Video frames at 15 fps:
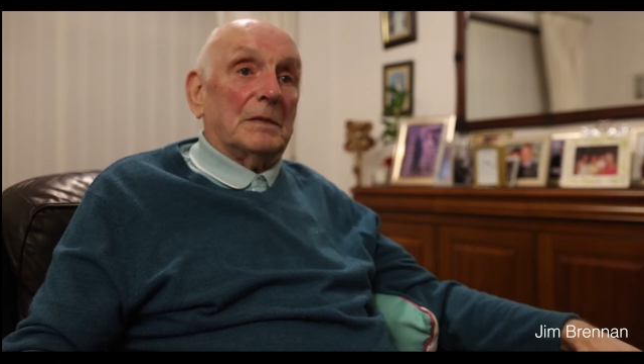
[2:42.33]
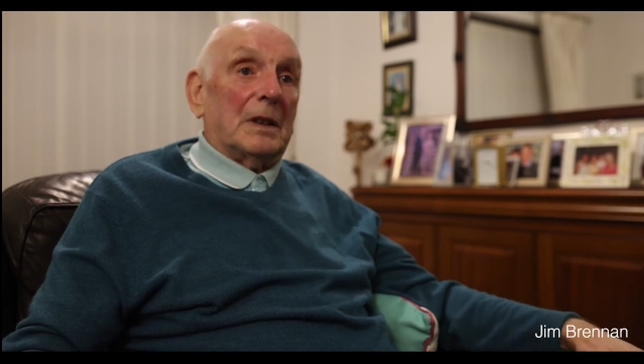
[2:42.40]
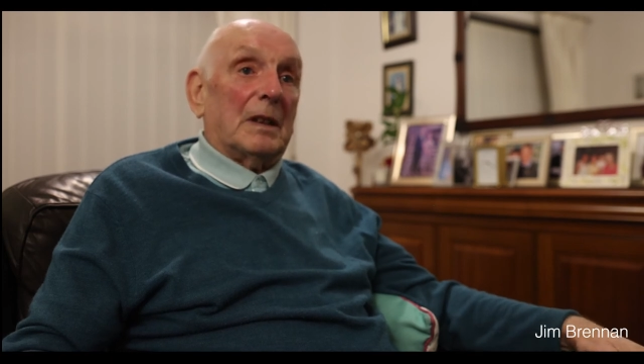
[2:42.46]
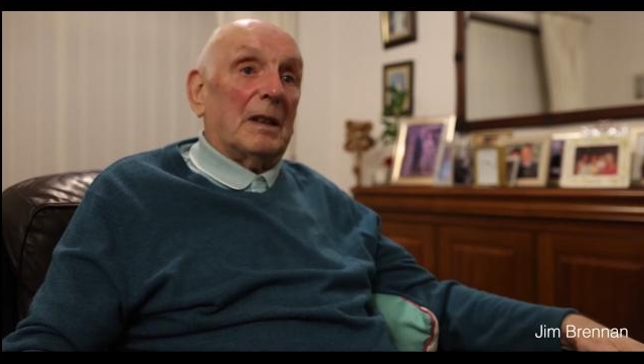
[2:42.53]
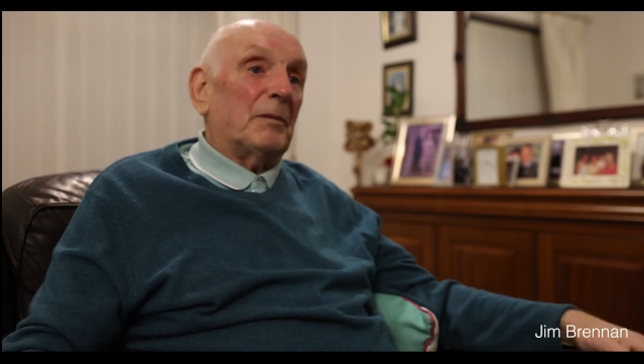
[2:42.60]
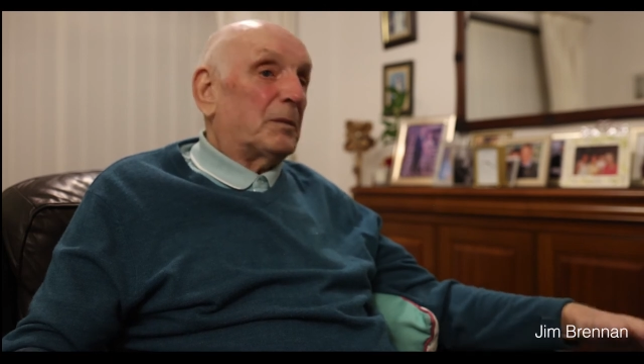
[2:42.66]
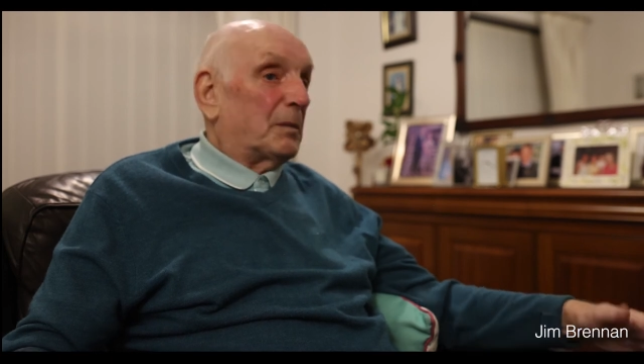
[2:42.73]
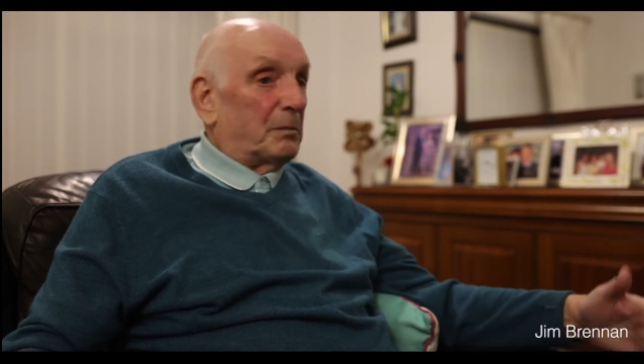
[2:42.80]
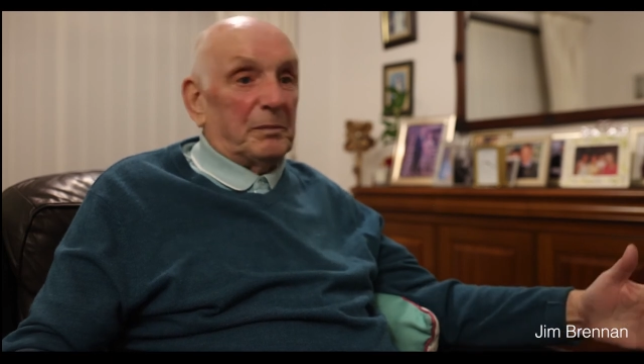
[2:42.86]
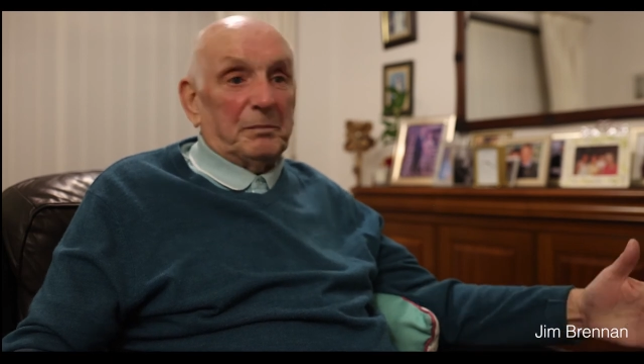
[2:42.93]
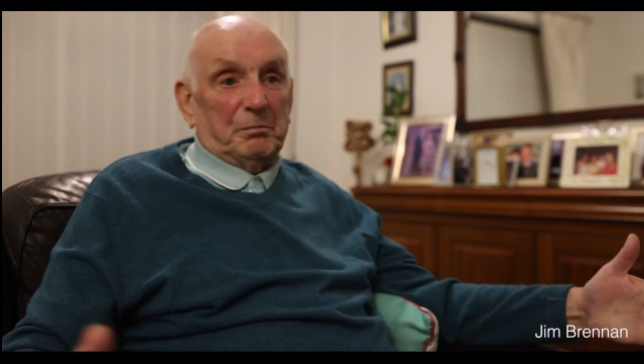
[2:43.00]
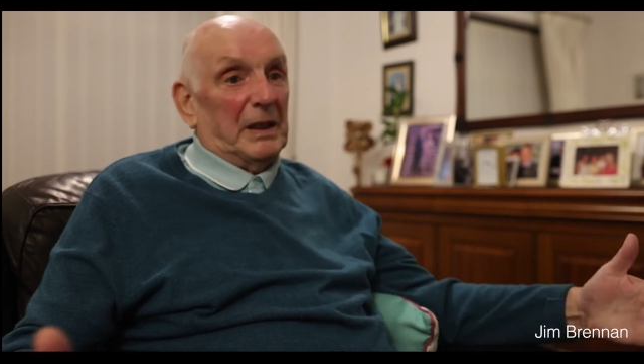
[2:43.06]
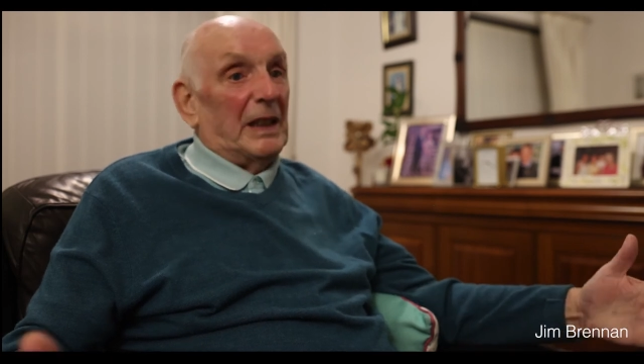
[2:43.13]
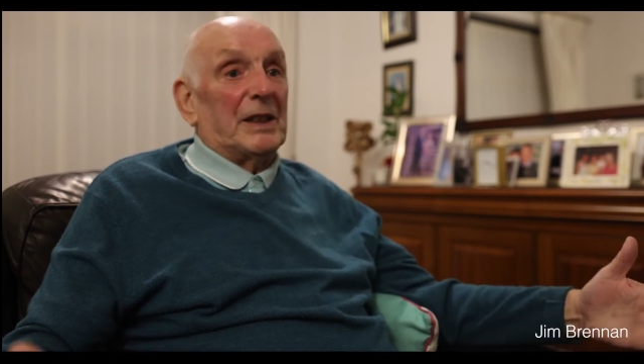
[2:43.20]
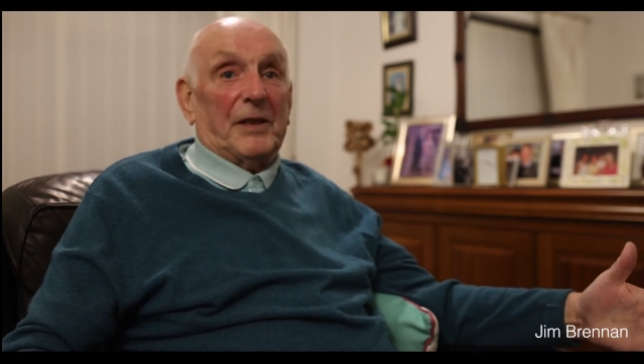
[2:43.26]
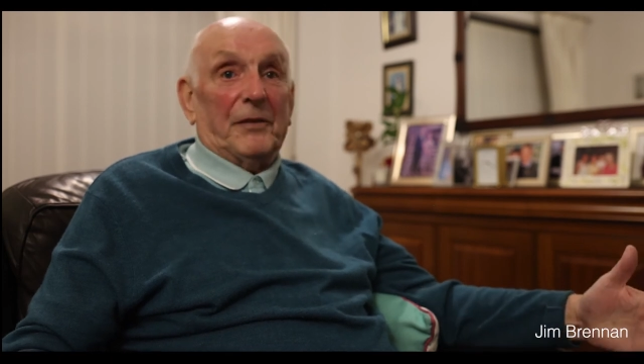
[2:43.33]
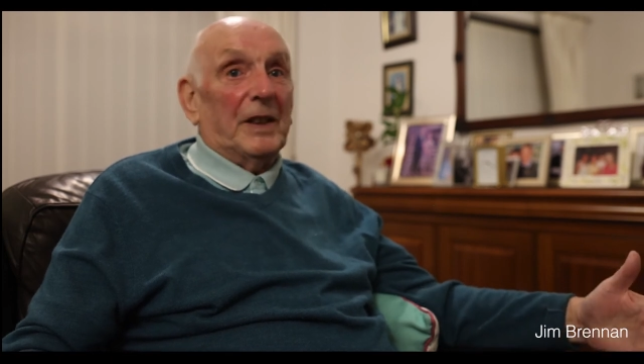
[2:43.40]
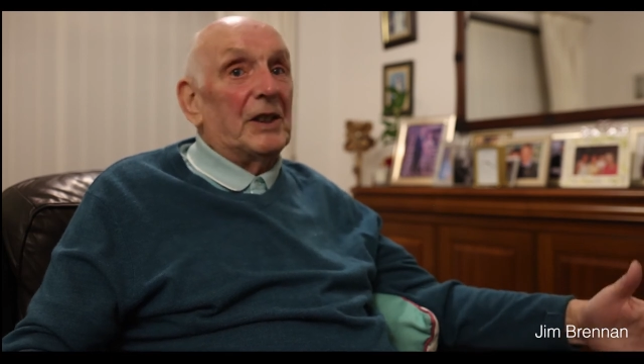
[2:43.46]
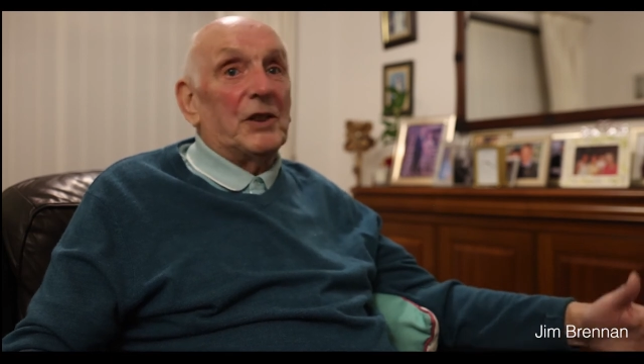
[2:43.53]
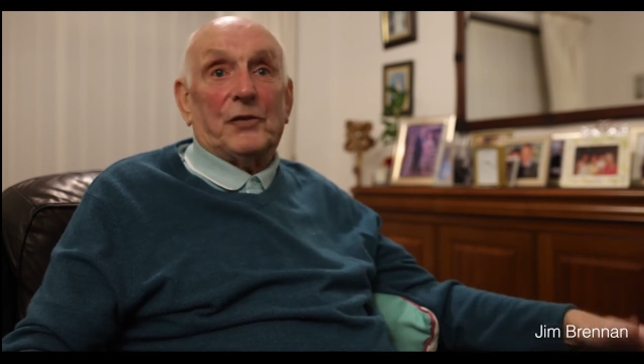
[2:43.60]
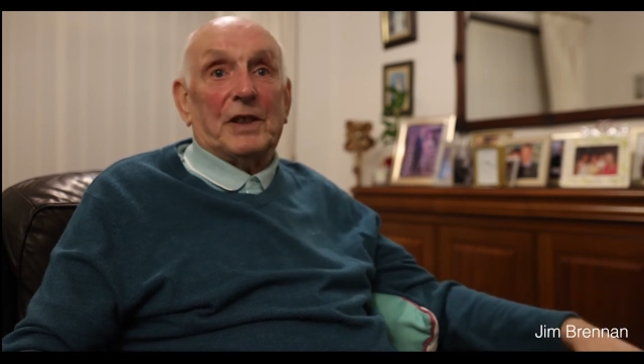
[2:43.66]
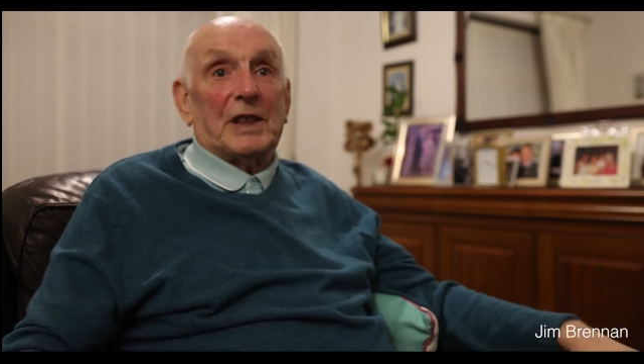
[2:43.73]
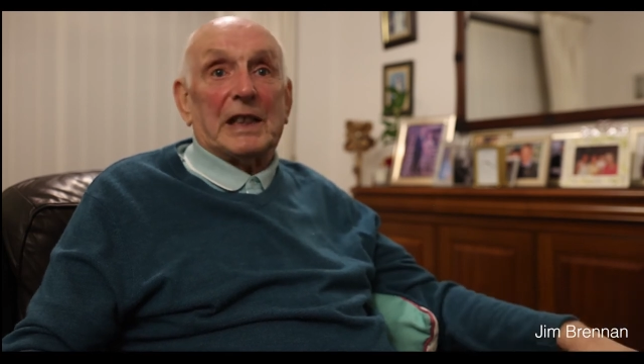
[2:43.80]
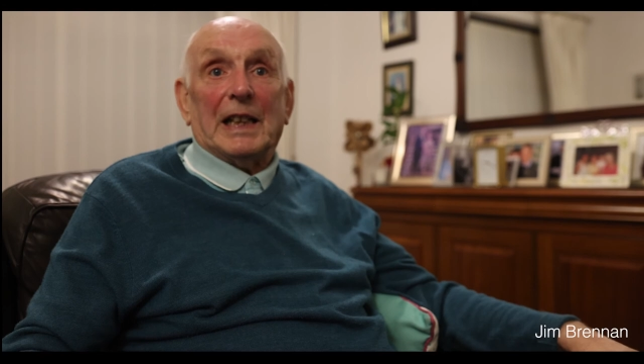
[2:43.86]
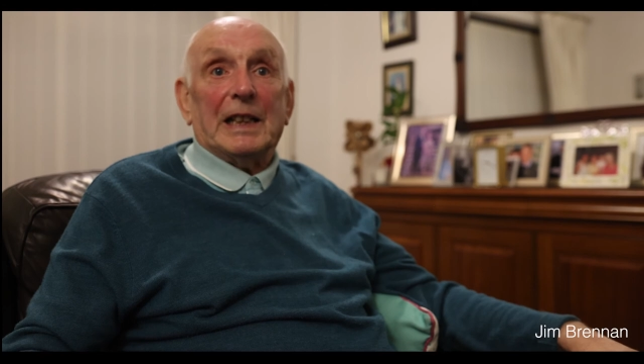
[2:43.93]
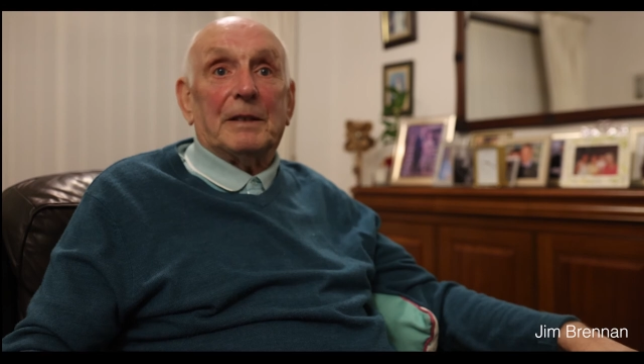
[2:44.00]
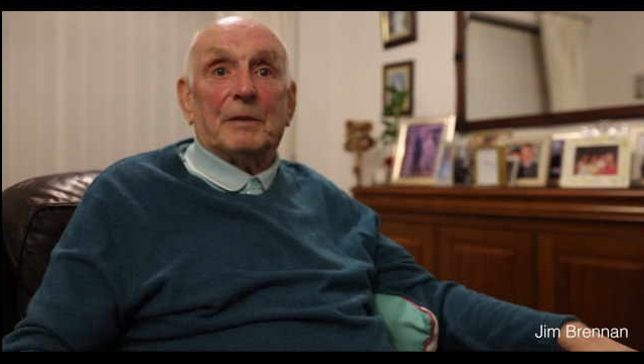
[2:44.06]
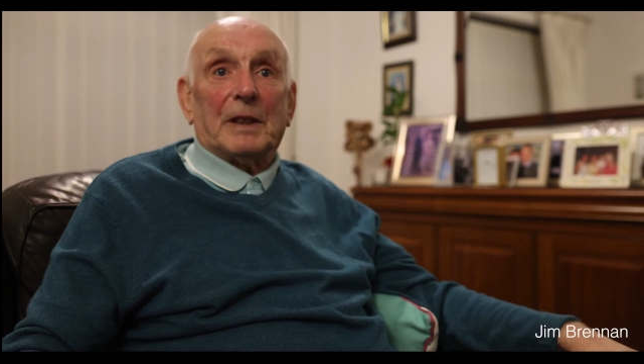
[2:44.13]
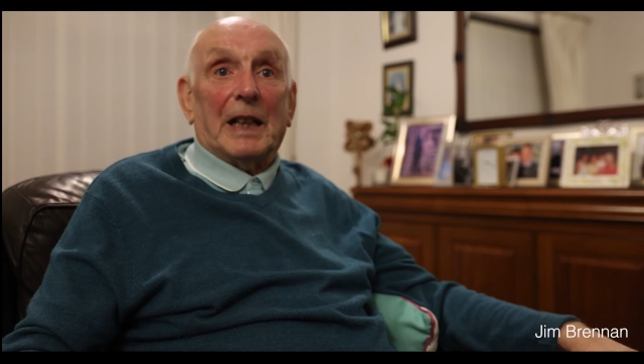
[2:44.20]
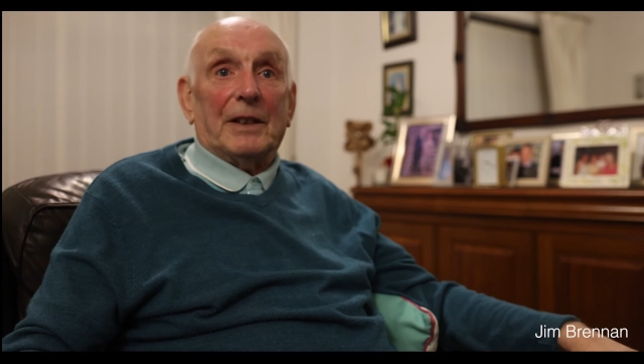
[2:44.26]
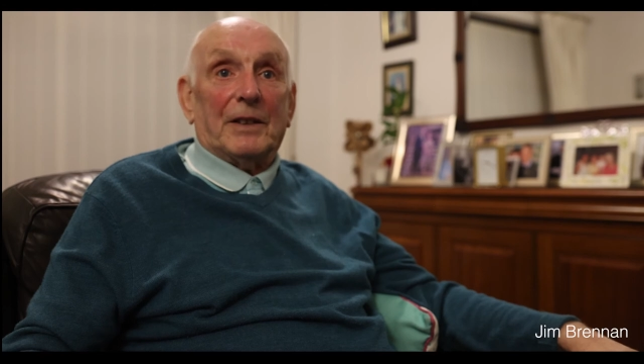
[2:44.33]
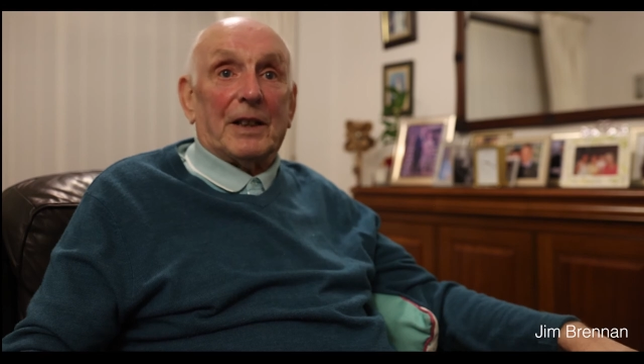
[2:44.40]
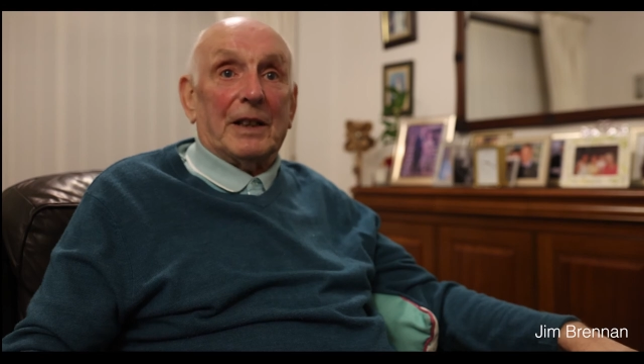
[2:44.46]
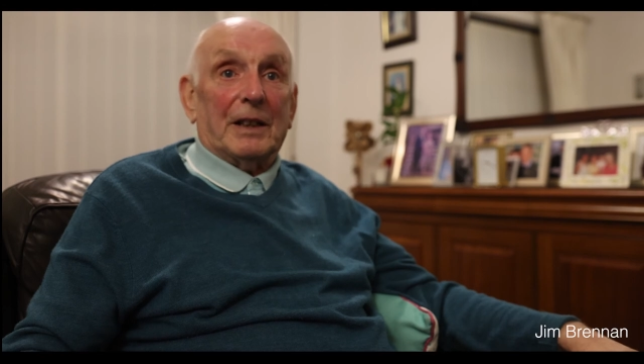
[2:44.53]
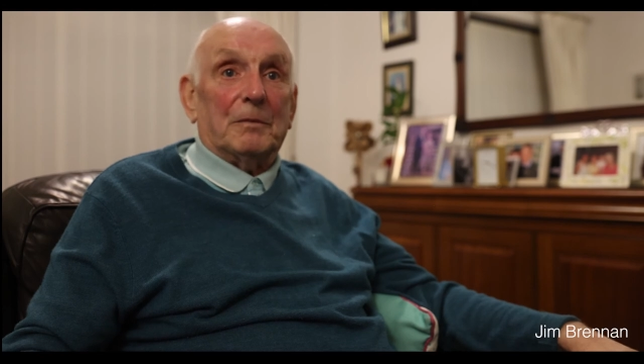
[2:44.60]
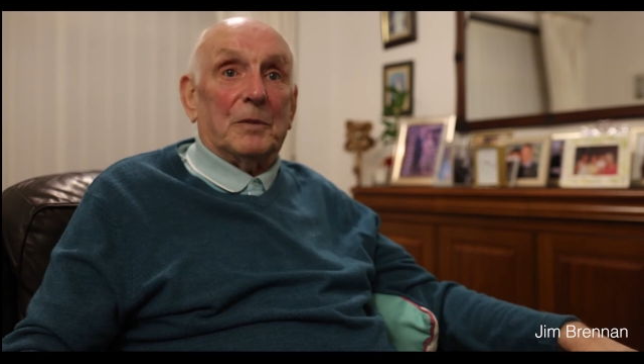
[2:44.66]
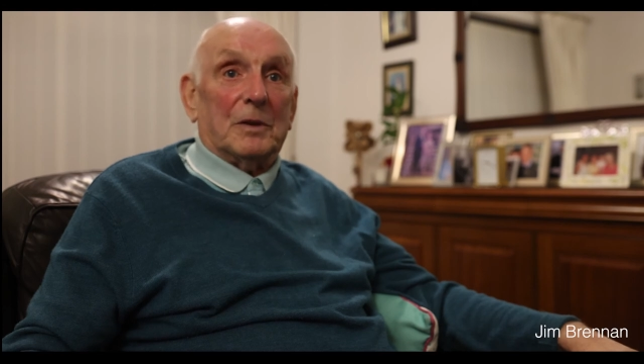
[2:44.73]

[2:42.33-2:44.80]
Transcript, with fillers: I've plenty of injuries, like yeah, kind of thing, yeah.